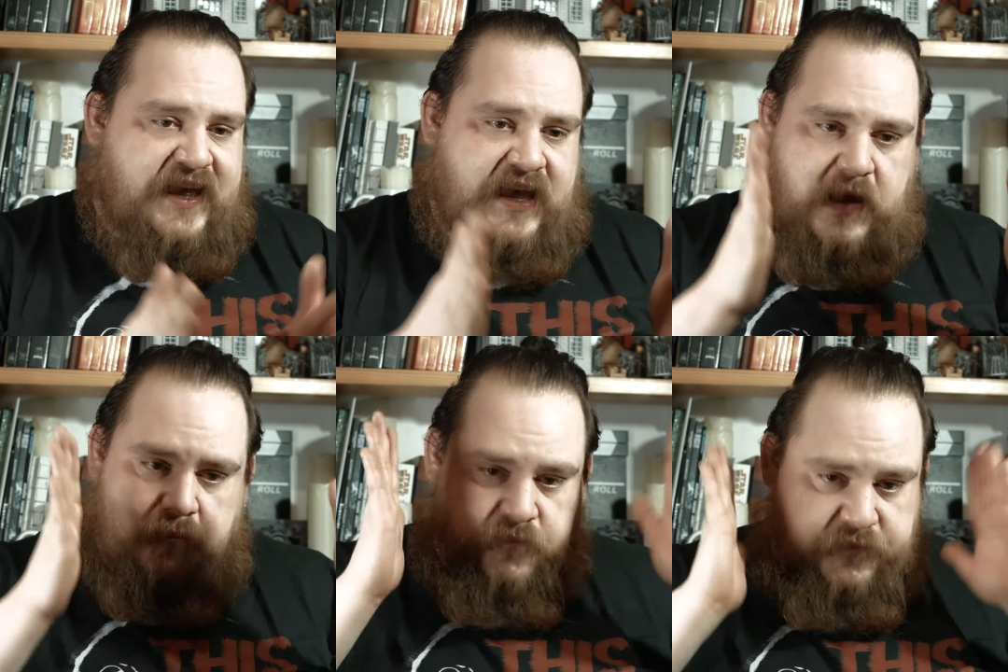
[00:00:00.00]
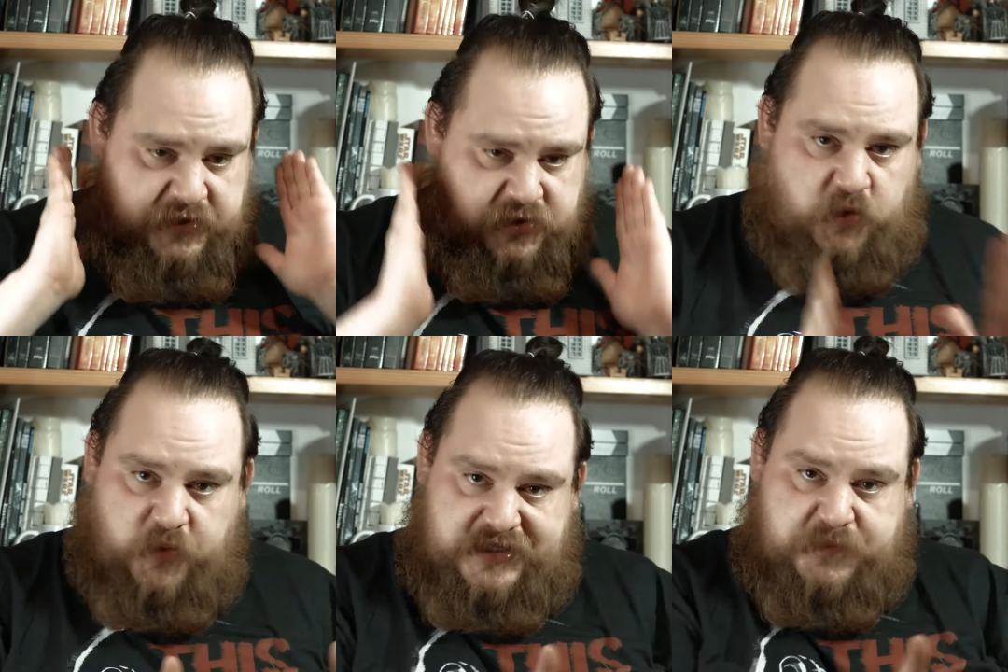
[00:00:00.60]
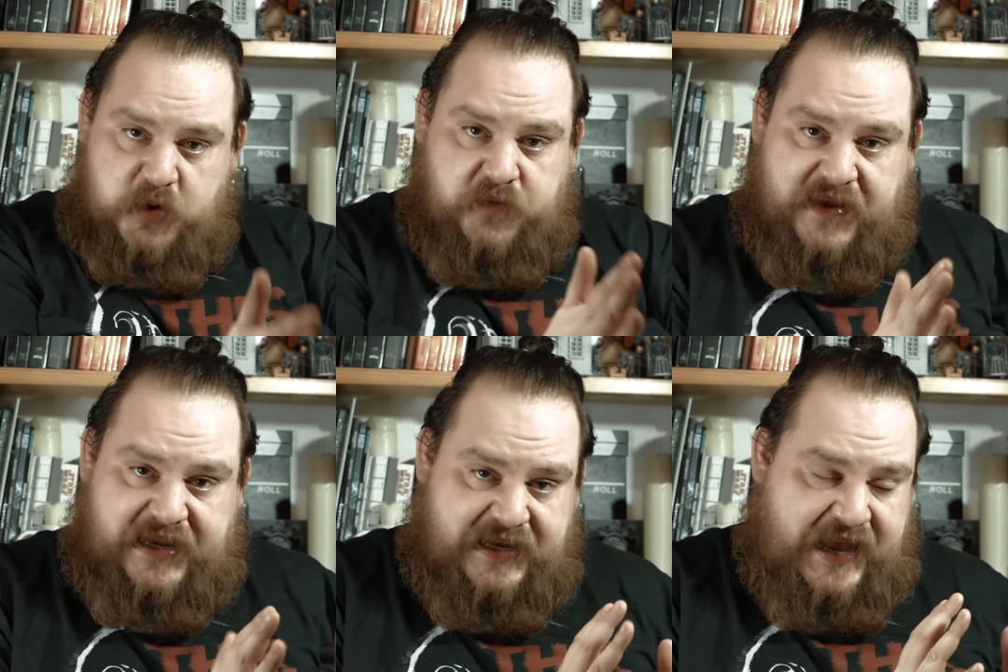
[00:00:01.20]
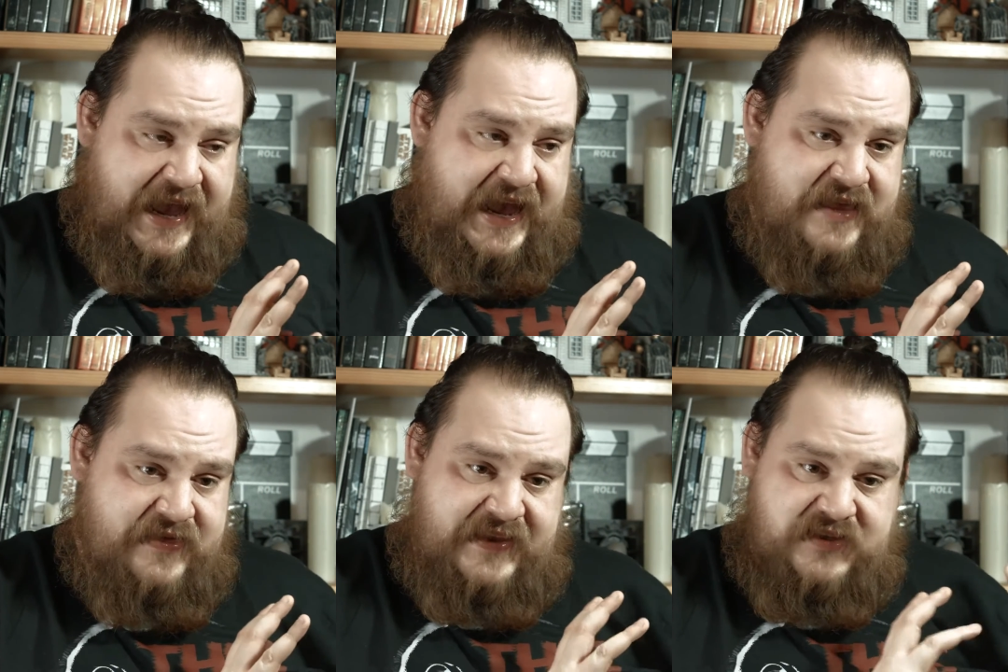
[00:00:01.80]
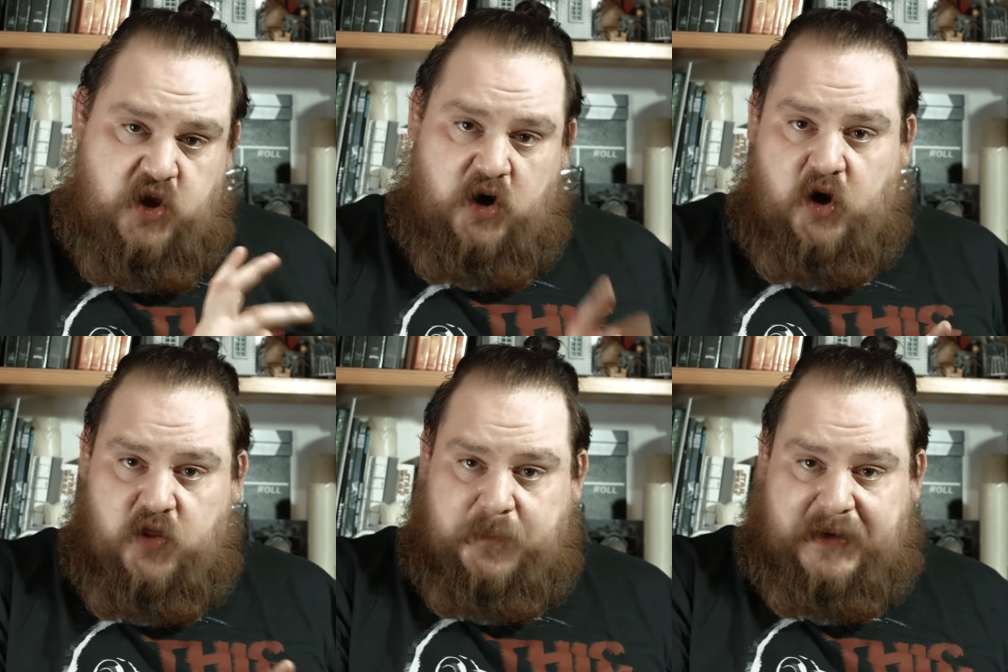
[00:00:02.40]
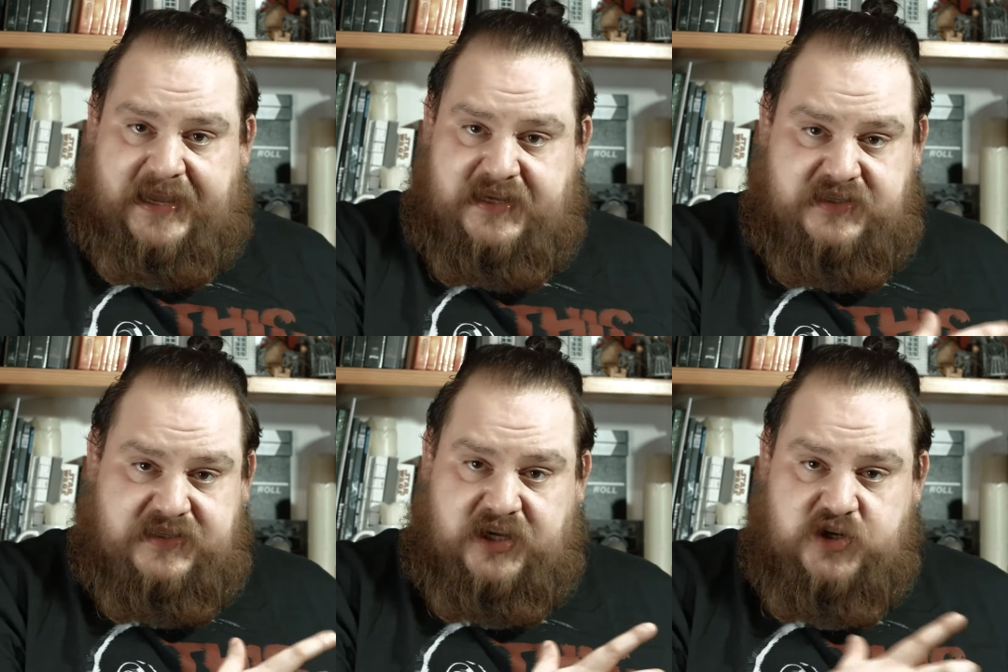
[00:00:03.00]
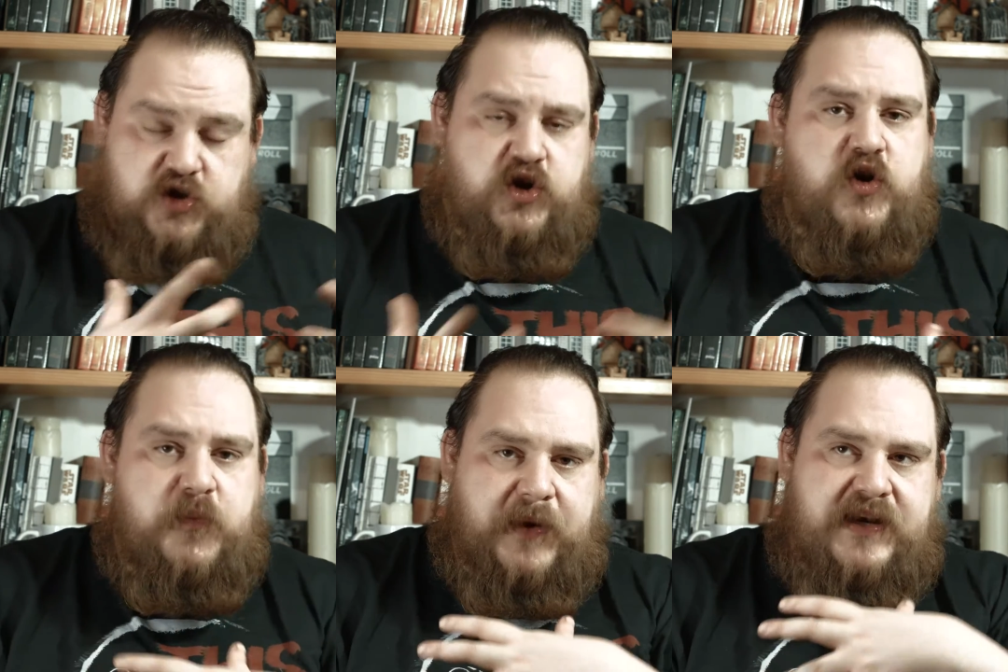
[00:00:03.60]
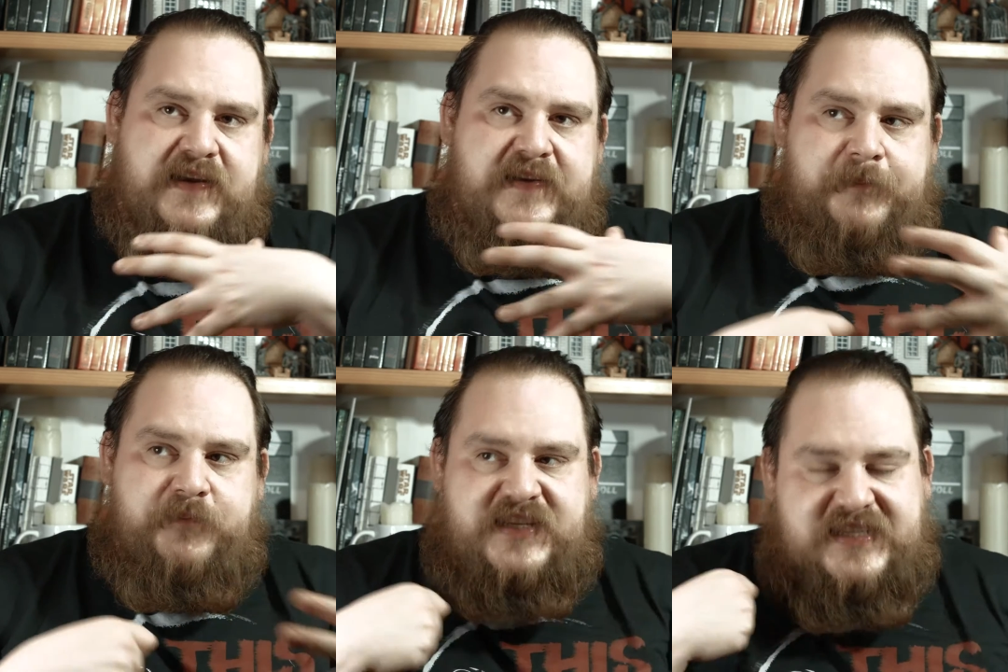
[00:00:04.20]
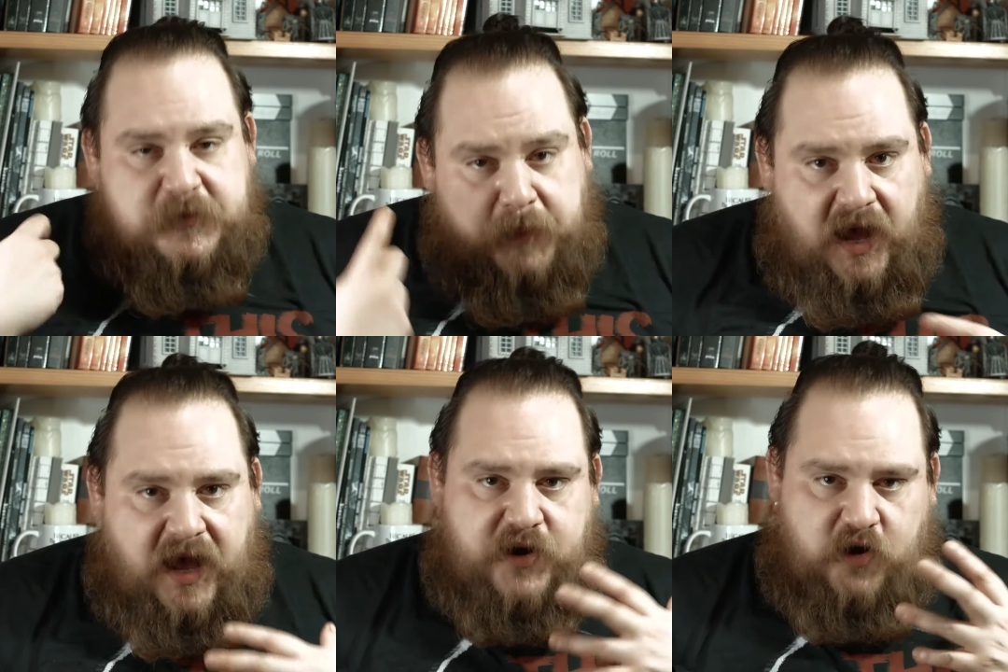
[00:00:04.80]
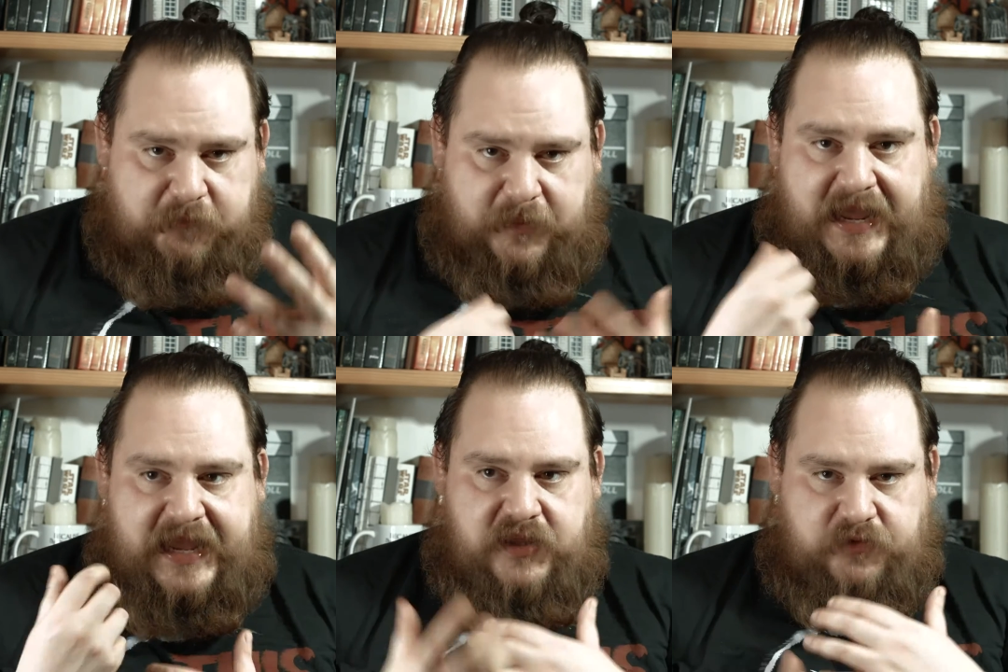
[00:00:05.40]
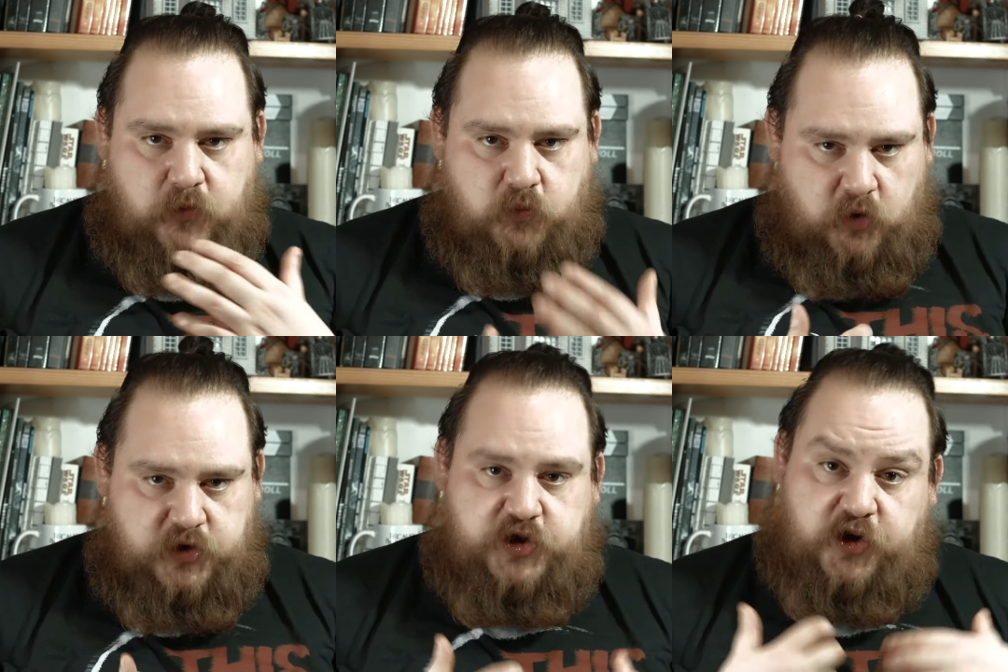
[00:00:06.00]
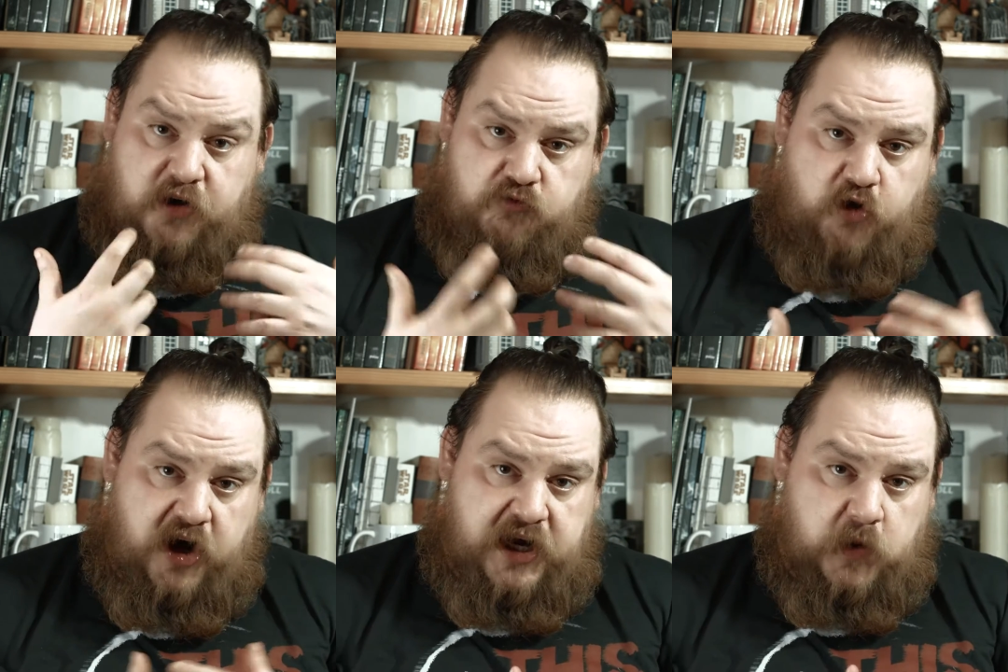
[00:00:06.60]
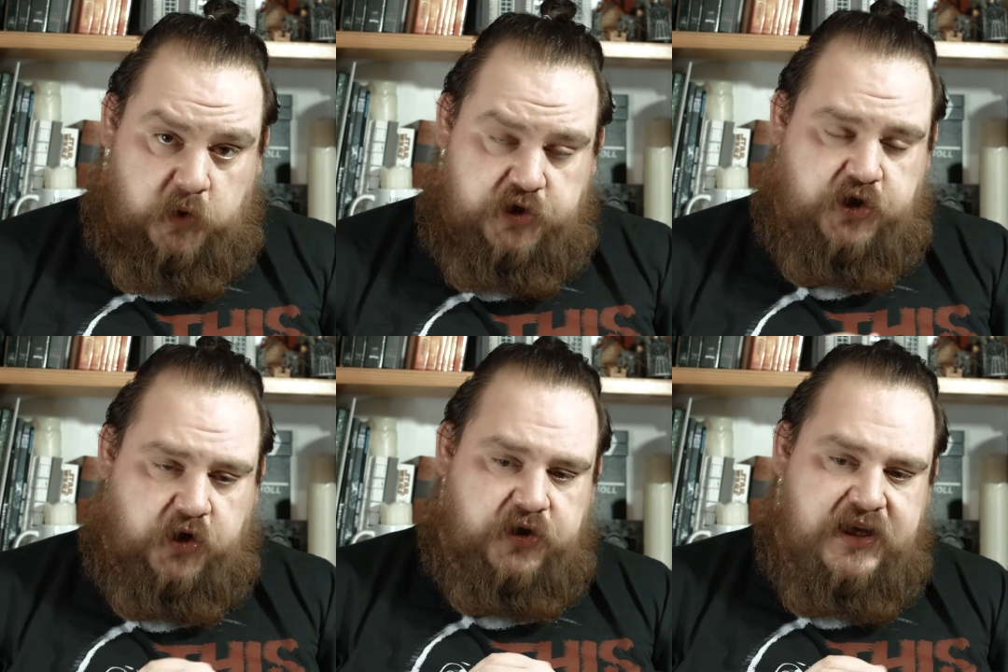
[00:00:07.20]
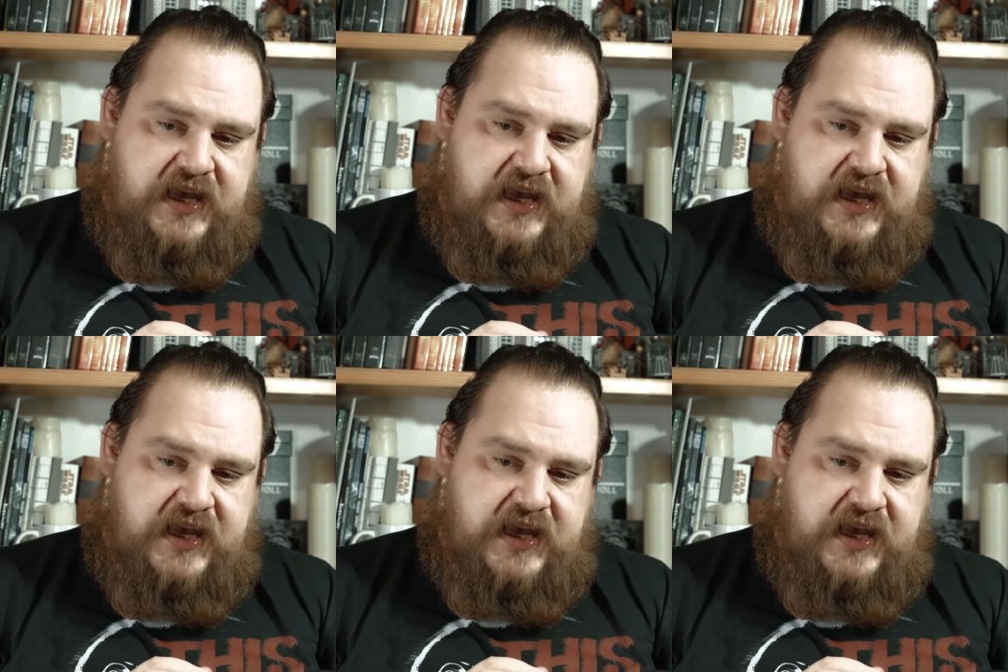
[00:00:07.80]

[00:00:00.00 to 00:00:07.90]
the story's moving and there's not a lot the players can do, but this is part of playing through a one-shot and running a one-shot.